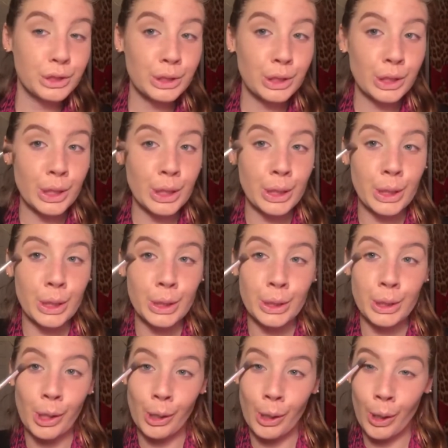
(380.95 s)
sunken
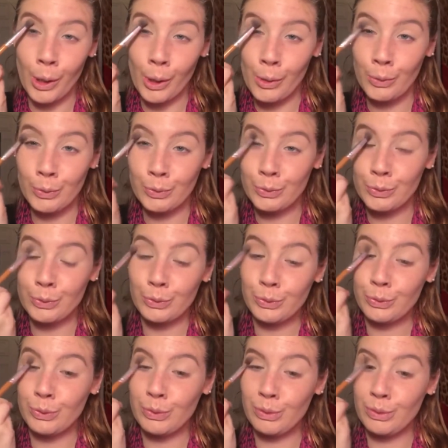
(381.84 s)
in, you know.
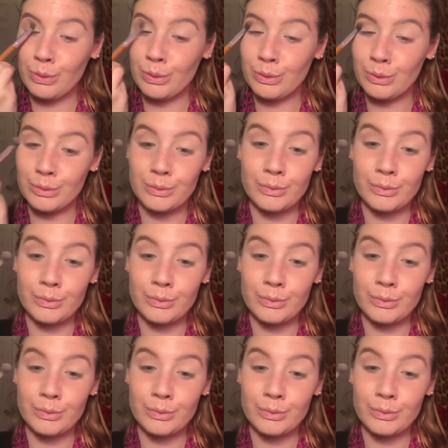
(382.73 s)
Ooh.